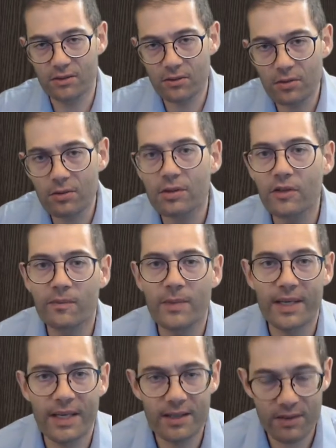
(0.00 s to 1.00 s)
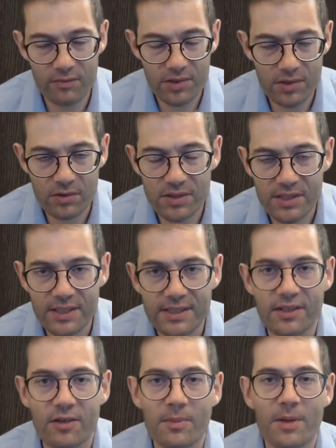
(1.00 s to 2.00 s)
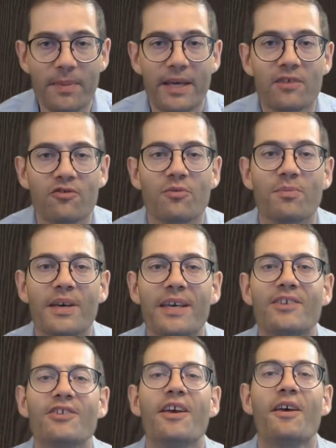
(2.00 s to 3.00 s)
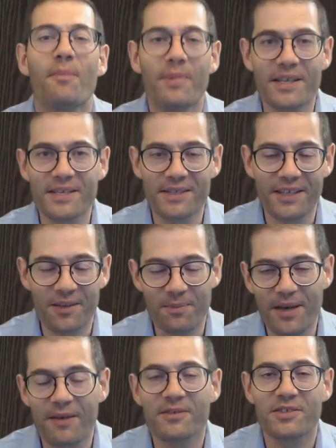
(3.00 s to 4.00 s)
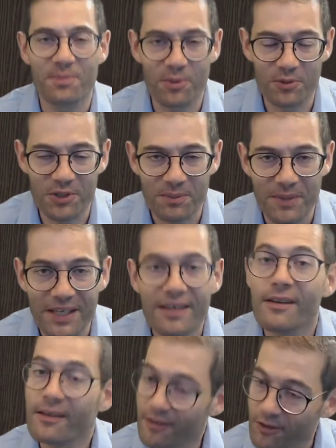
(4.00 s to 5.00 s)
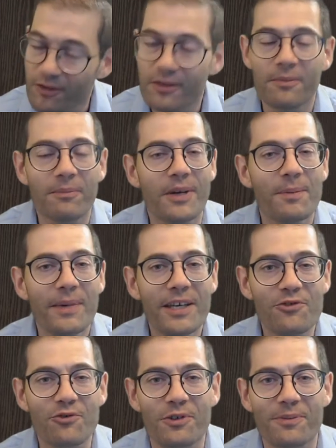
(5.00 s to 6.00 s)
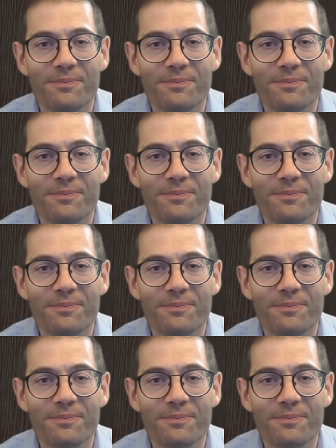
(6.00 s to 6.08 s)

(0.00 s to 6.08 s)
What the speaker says: all of my other resources on my Patreon page, please think about supporting me on my Patreon.